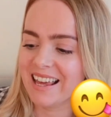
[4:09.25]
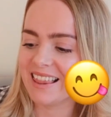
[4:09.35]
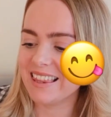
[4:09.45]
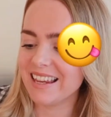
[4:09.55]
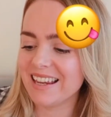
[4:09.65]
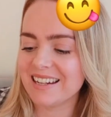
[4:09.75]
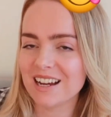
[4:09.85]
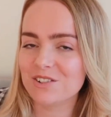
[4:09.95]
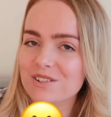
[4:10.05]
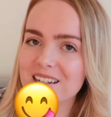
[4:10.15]
The
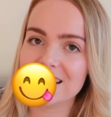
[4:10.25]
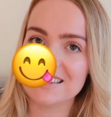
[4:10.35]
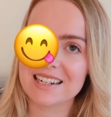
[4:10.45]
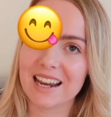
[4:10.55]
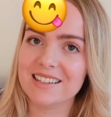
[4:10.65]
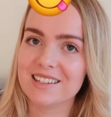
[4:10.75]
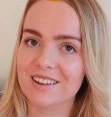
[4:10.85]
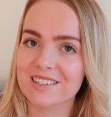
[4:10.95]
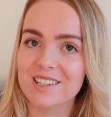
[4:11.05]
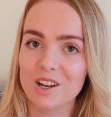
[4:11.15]
Natural Delights dates
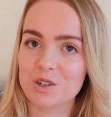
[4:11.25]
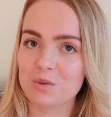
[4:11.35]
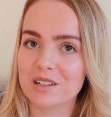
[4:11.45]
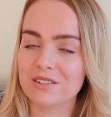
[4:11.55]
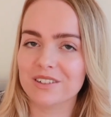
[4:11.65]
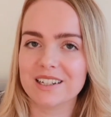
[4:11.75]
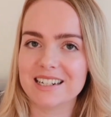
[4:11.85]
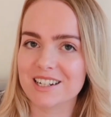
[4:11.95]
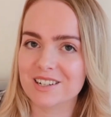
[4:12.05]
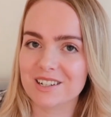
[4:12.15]
are such a wonderful
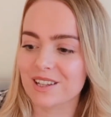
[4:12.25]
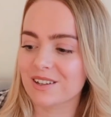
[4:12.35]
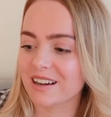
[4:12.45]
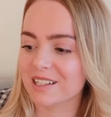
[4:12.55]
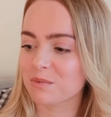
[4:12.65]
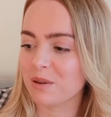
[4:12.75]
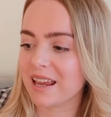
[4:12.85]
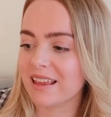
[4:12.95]
addition to the recipe.